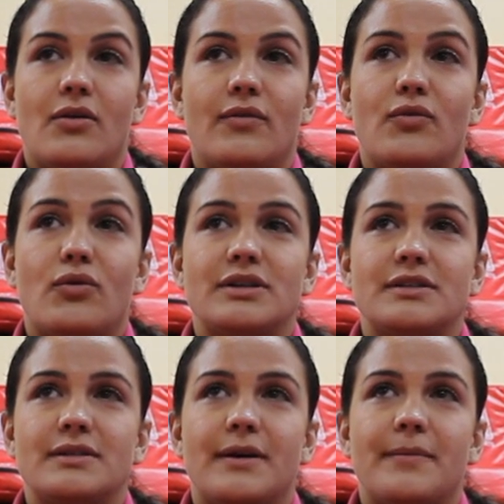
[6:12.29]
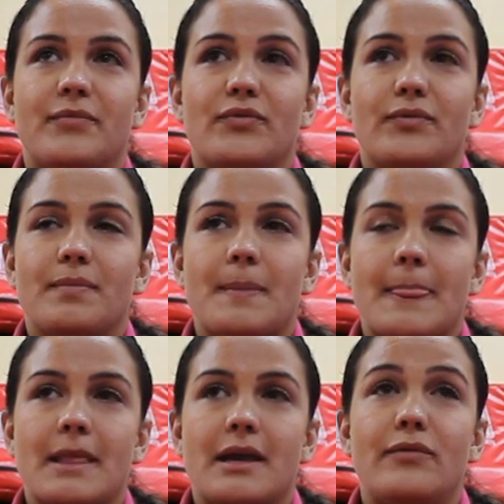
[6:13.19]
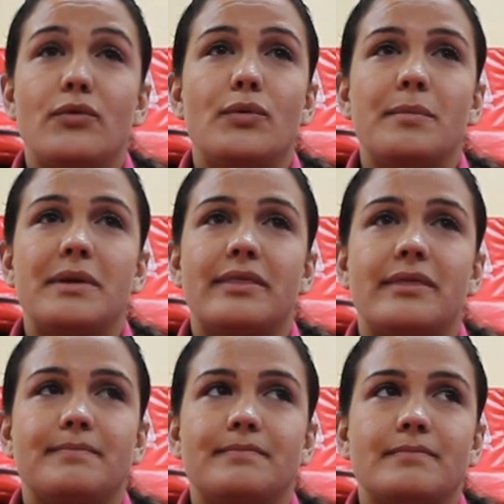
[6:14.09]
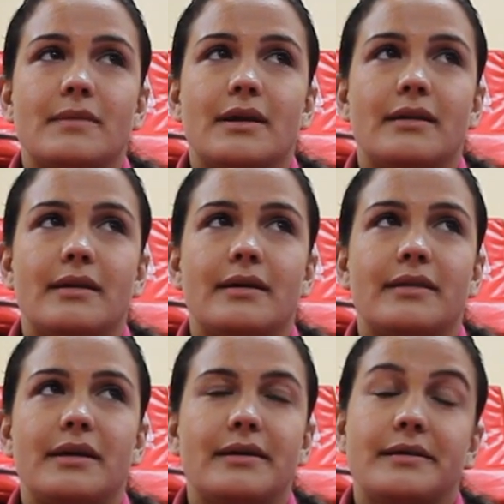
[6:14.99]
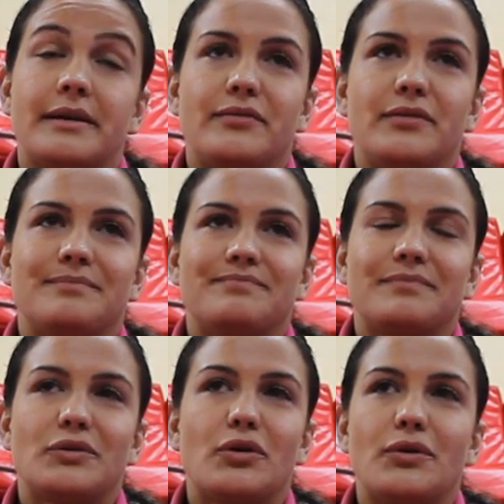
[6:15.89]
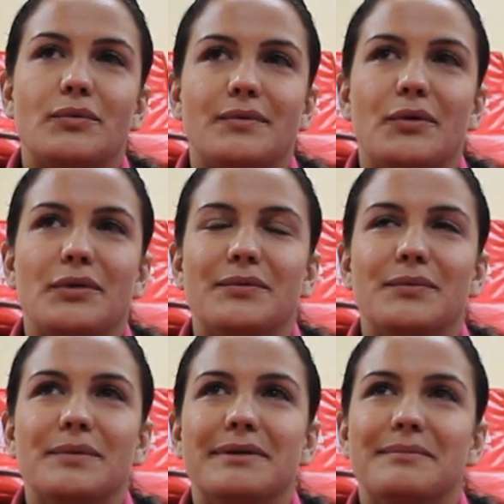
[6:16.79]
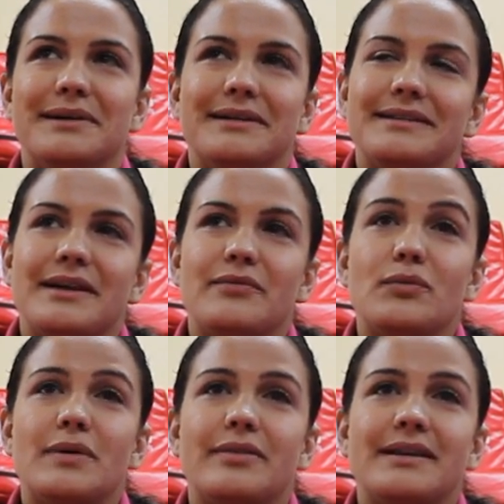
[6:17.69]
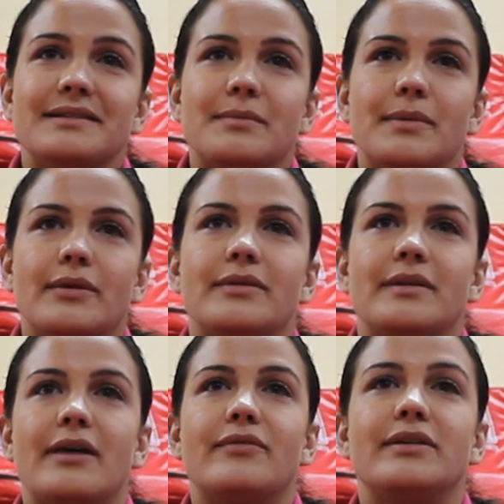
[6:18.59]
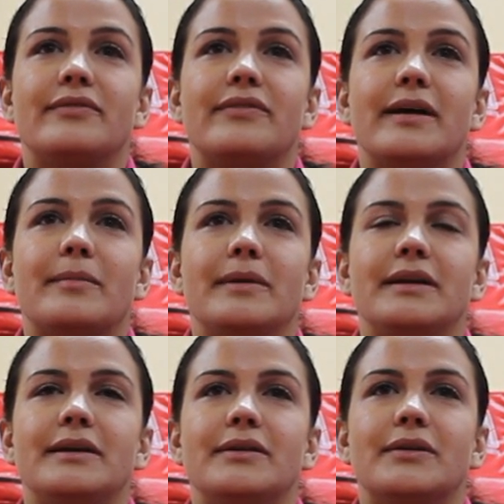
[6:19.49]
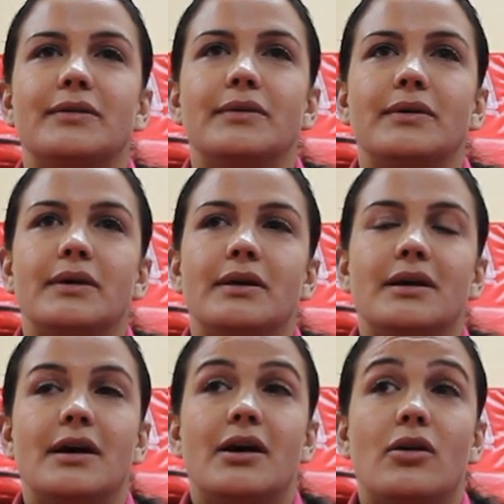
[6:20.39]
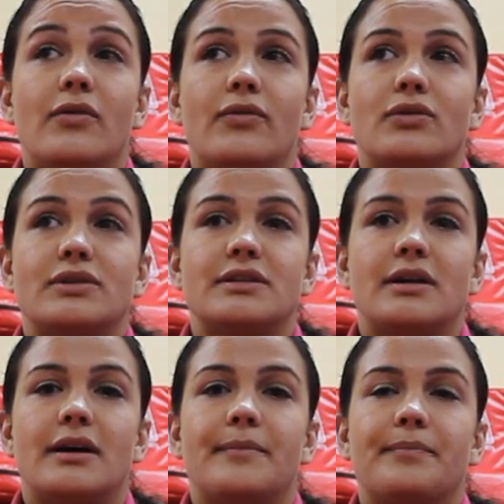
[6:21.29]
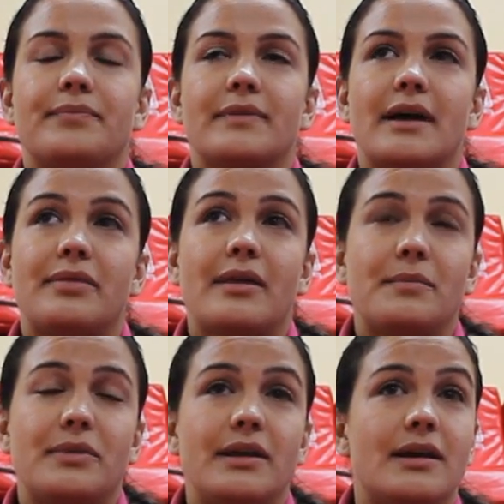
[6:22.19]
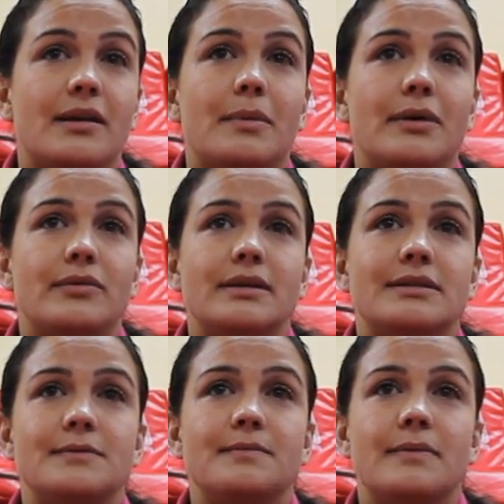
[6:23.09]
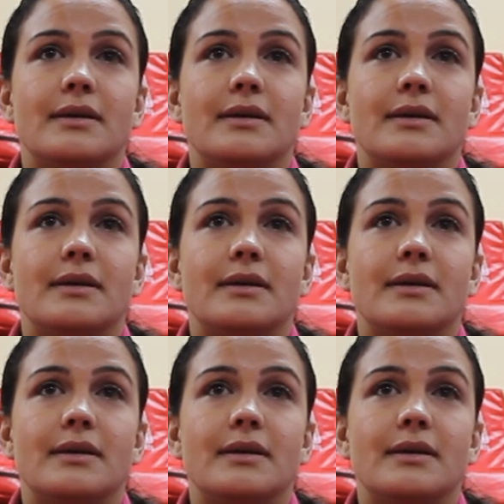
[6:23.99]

Of course, every woman, and I think not only a woman, but everyone thinks about having a family, you know. Of course, I'm thinking about this.